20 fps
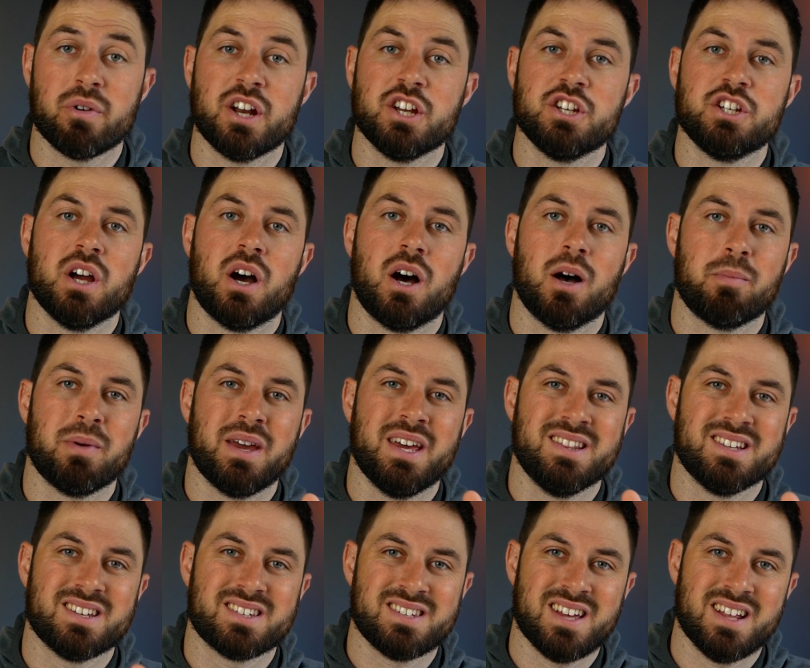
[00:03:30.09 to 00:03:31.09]
really sharp
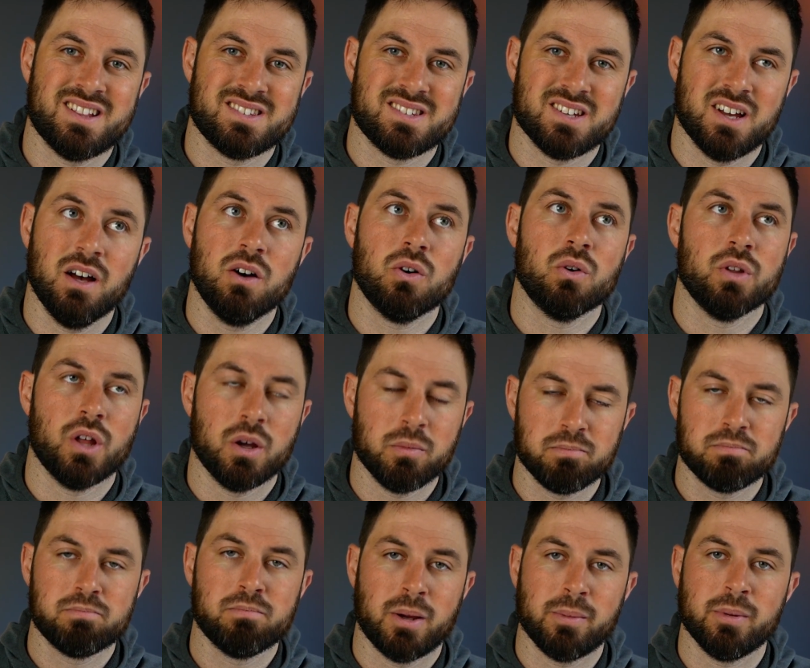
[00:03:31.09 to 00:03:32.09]
in the center,
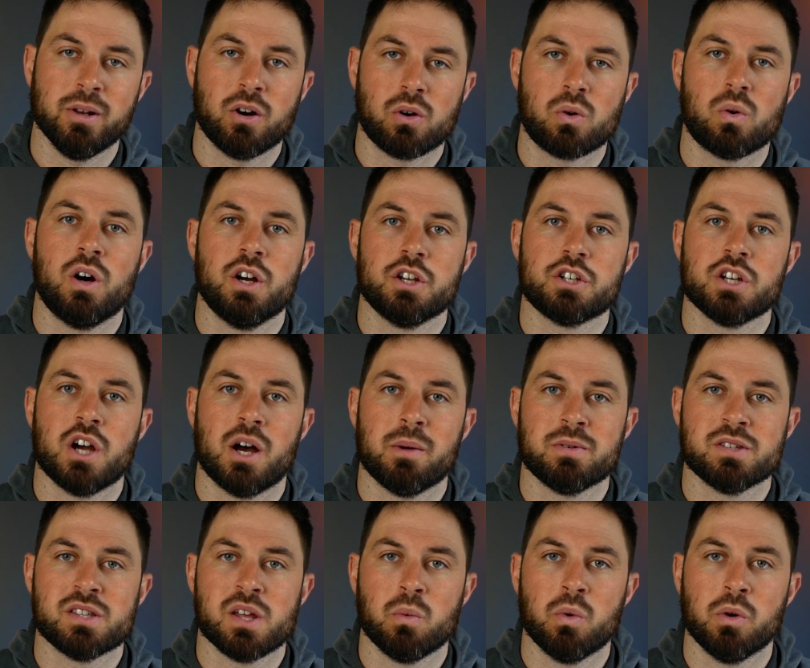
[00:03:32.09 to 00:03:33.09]
although maybe not quite as
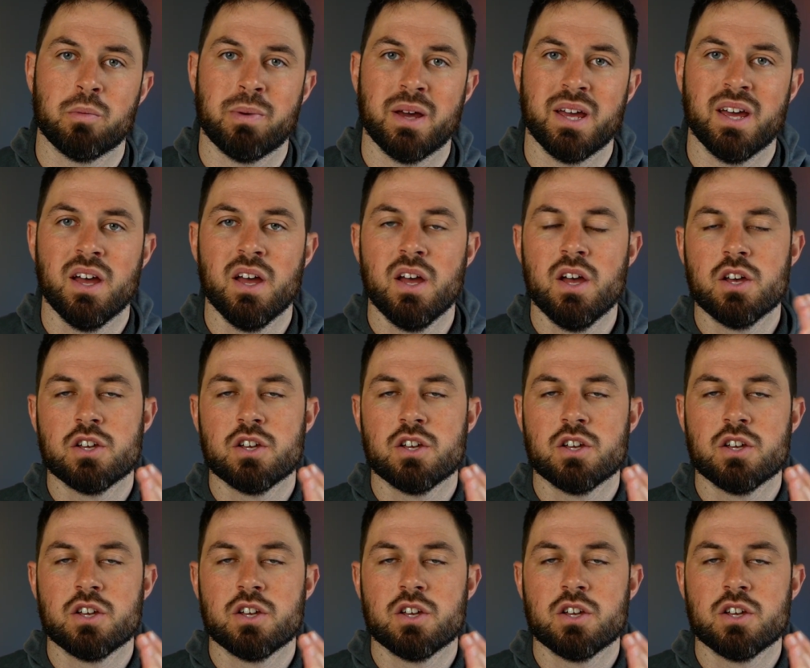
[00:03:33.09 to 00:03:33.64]
sharp as they would be